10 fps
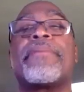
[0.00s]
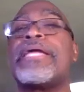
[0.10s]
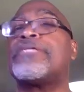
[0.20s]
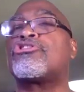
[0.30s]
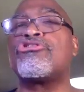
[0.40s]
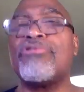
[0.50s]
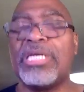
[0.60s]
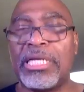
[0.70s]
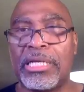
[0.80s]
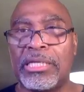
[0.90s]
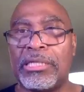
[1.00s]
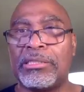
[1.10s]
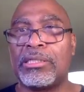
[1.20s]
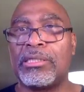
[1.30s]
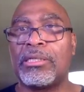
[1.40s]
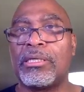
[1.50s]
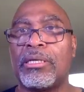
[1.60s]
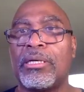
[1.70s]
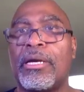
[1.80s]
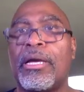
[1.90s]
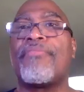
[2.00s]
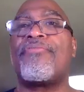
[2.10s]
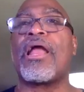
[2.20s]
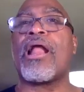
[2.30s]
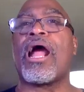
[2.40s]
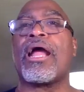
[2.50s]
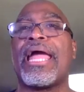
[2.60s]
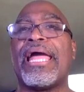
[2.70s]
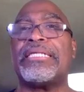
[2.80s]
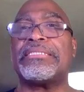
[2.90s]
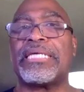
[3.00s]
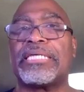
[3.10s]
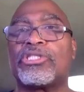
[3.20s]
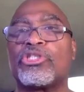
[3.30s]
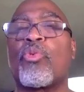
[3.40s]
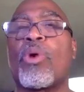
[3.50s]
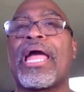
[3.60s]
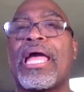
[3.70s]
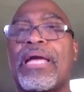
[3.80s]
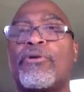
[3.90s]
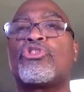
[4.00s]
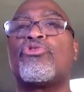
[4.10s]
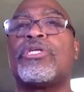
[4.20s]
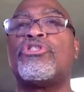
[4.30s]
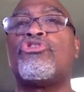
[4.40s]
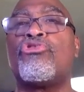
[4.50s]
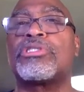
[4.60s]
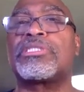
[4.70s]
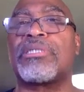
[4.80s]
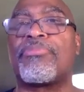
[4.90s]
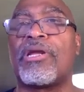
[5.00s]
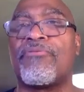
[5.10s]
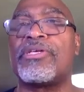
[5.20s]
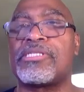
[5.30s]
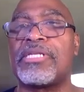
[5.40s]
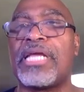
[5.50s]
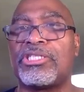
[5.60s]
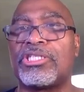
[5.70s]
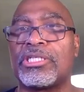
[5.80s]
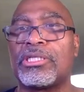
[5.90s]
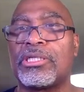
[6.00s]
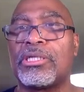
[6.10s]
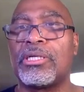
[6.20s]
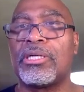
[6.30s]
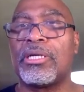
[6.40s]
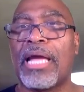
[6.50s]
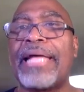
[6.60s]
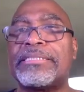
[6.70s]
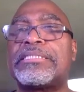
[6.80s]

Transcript: intrigued that our ancestors were able to endure something of this nature and